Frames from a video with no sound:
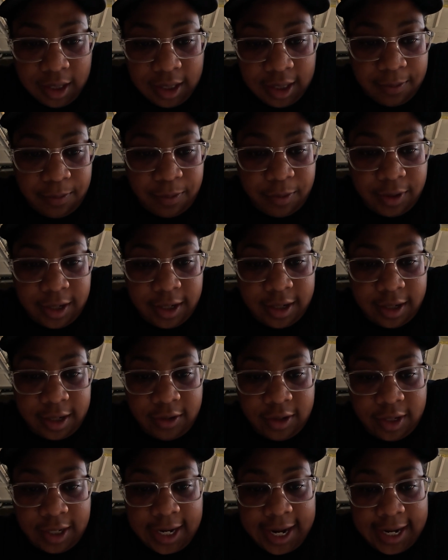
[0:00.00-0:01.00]
Did pretty good
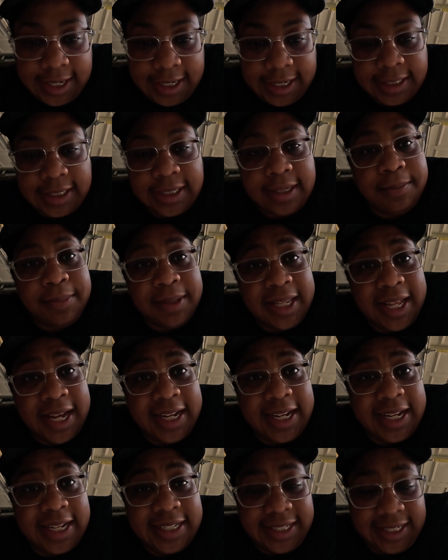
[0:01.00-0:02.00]
on that. Did some
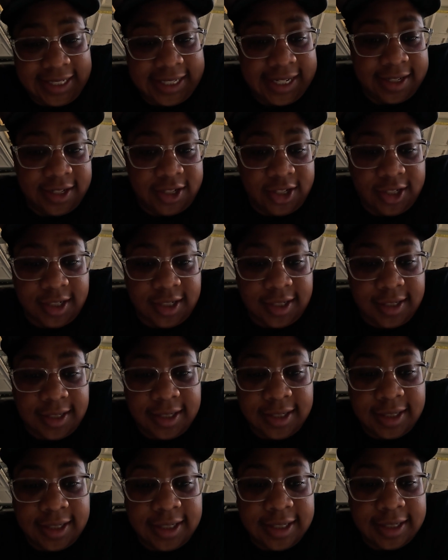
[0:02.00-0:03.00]
leg
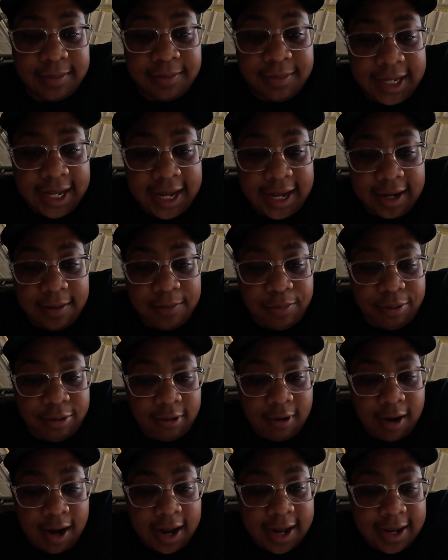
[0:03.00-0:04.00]
extensions, some leg
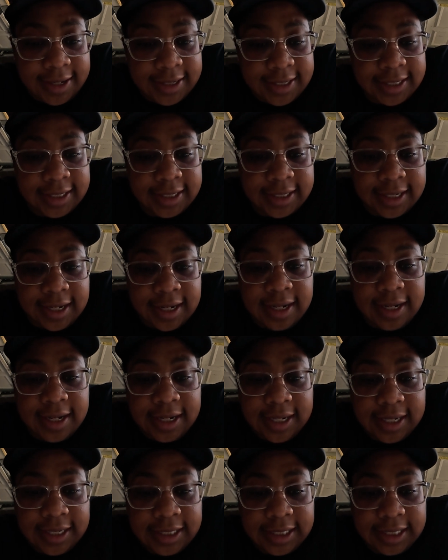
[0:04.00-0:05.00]
press,
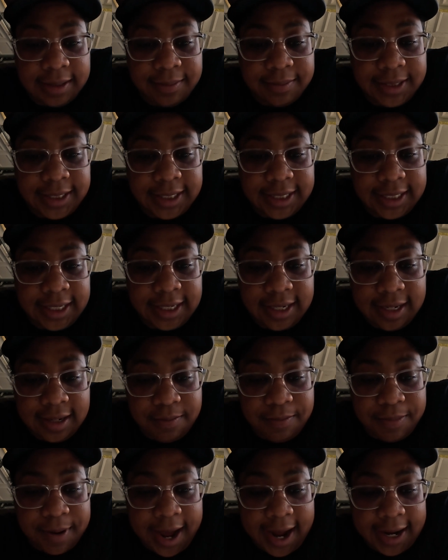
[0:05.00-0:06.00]
some
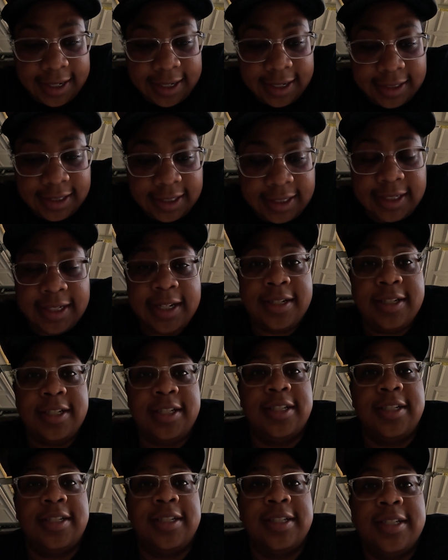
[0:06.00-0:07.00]
seated back
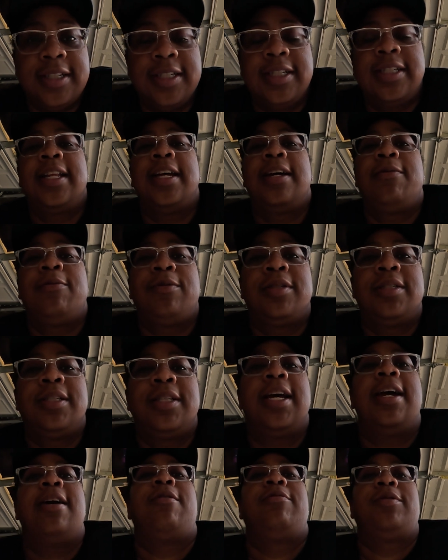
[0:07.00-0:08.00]
extensions. That one
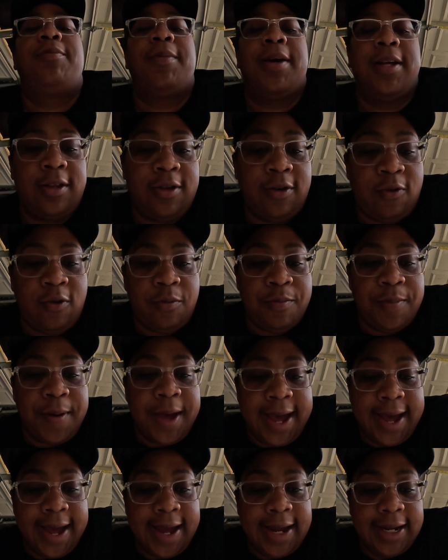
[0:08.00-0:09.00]
helps my lower
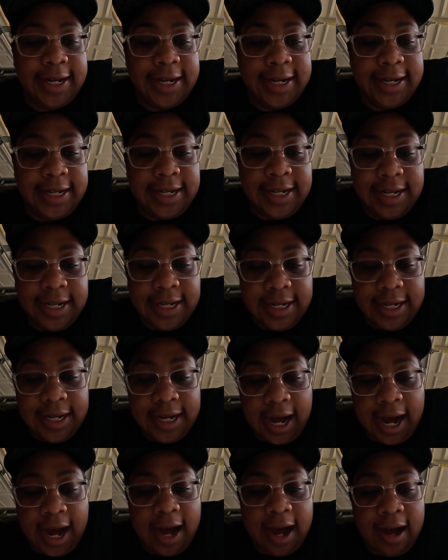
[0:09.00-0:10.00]
back.
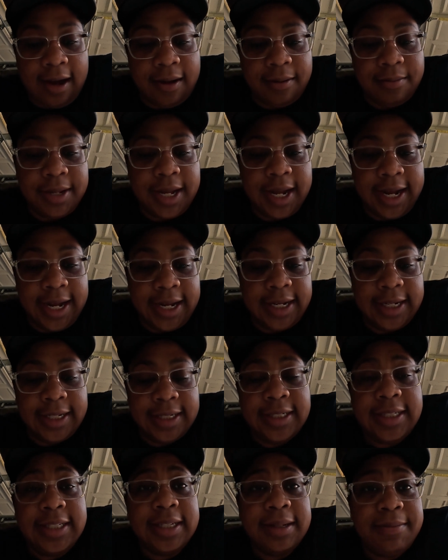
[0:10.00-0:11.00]

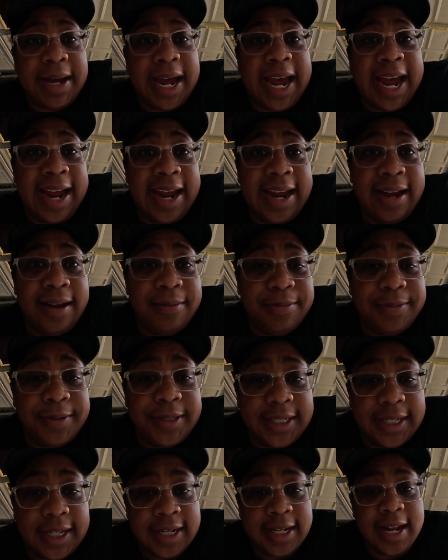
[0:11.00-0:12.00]
And some
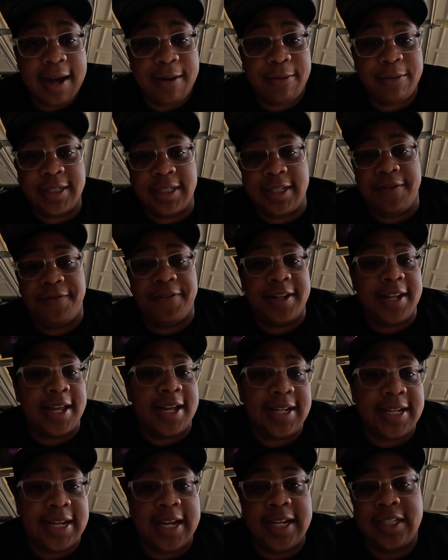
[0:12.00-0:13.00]
abs. And that was it for
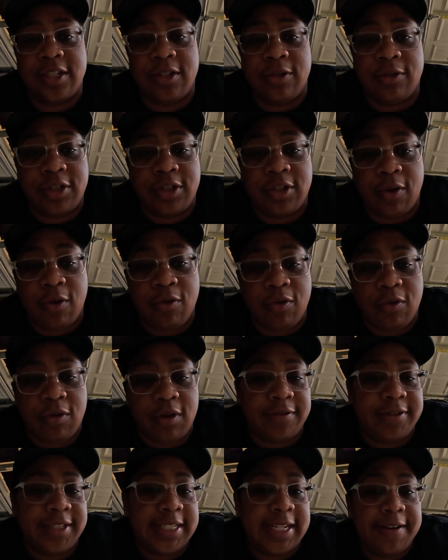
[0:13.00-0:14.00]
that day. So a total
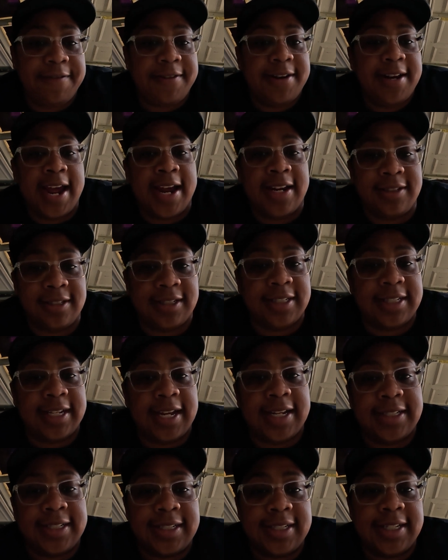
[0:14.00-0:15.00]
of 7
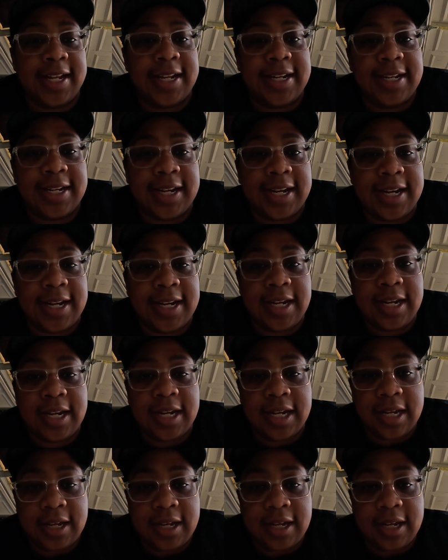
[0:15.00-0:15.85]
exercises that day.